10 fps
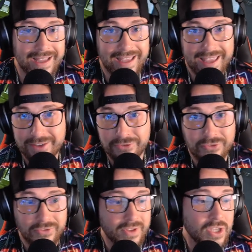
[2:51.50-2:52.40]

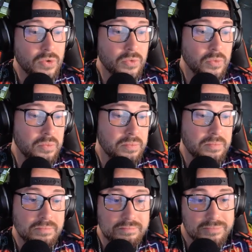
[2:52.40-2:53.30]
if you
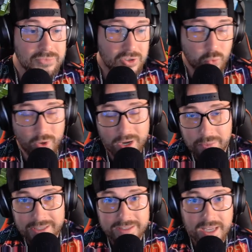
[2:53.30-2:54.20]
just want to
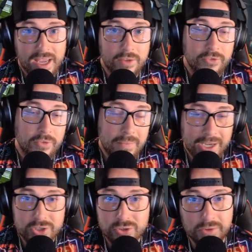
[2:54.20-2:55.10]
be safe, make
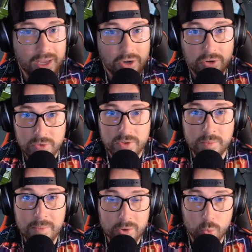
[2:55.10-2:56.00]
sure that you're using a
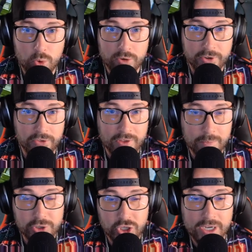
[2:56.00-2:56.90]
Modern Warfare
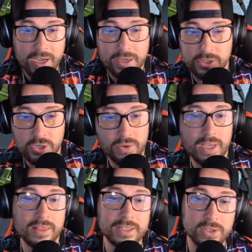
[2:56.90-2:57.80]
submachine gun to
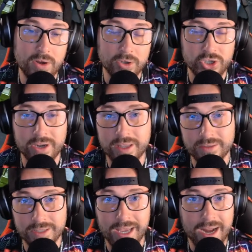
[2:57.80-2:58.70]
get these long shot
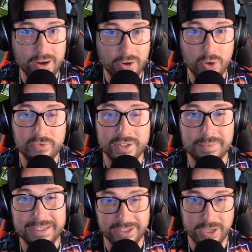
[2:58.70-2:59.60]
kills. Again, I don't know if it
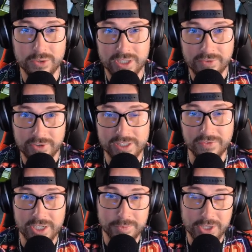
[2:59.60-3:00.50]
makes a huge difference if
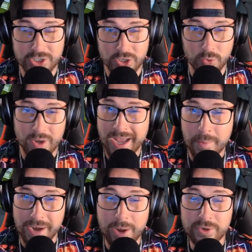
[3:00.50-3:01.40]
it is the 2, but I would